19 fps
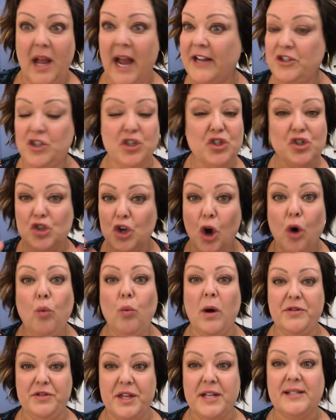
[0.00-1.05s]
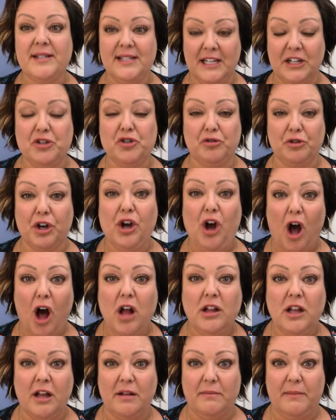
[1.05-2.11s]
I just don't want this teacher to
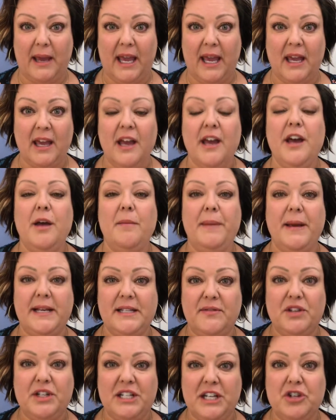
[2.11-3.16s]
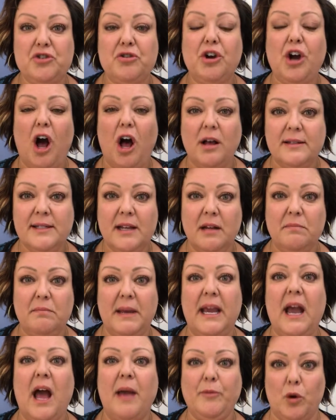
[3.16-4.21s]
call on me, because if the teacher calls on
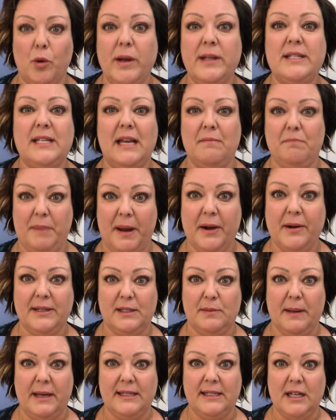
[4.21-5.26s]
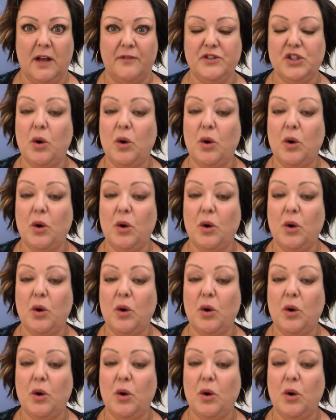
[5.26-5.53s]
me, I'm going to embarrass myself.